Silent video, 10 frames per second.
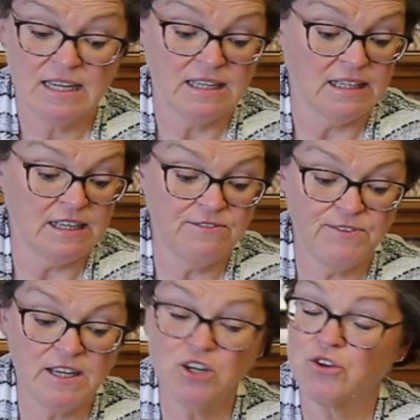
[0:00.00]

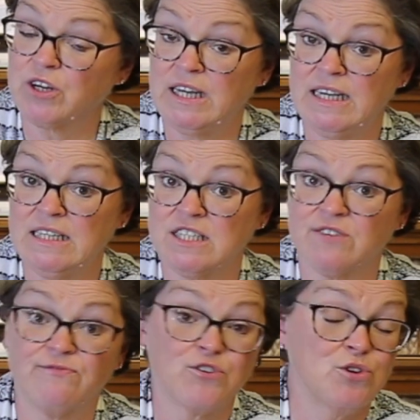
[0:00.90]
leafy greens,
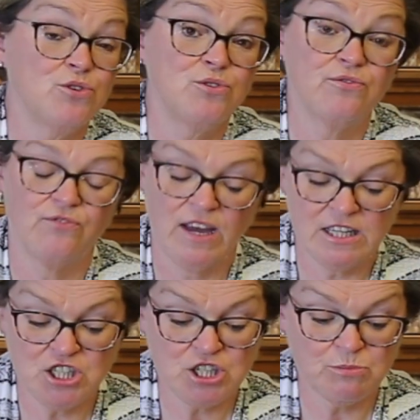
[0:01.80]
fruit,
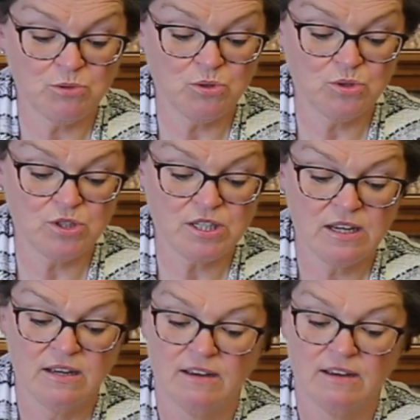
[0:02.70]
vegetables,